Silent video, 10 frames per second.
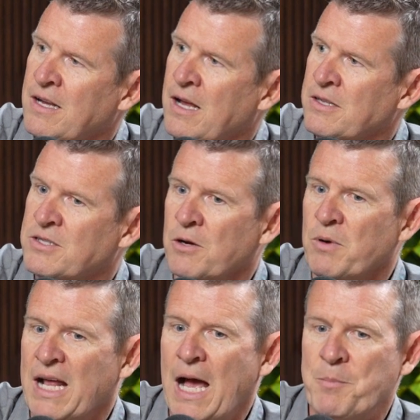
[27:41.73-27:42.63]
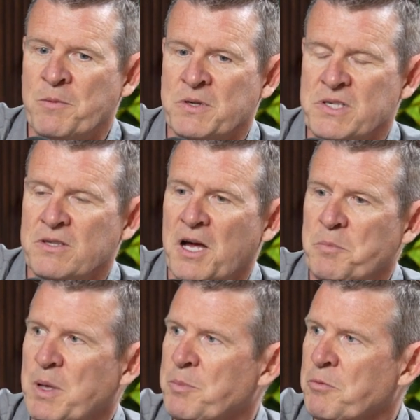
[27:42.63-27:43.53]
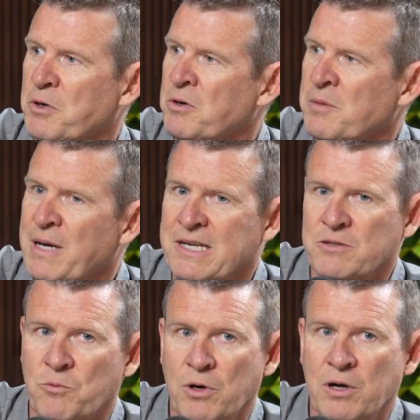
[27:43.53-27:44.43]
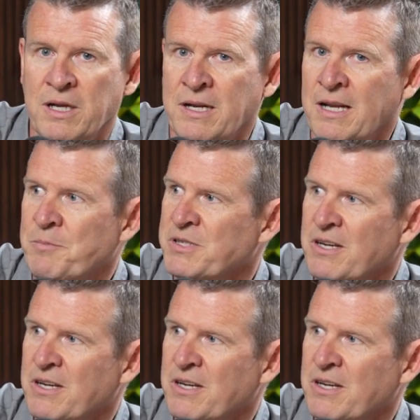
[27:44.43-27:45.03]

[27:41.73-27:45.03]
And so what happened was a lot of people were going back to work in an empty